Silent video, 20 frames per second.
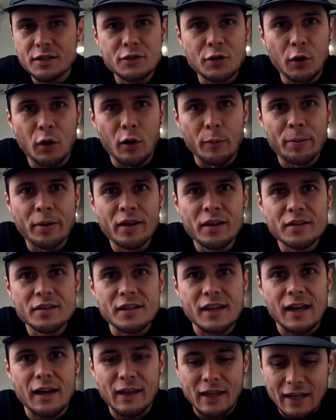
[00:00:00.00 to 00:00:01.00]
top.
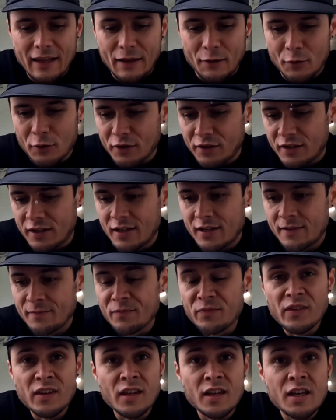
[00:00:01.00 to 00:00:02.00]
So yeah, get that on.
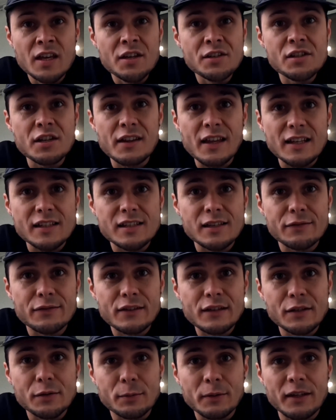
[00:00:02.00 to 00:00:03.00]
So that's it
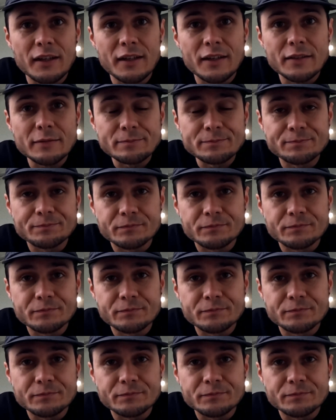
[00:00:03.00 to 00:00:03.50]
for this week.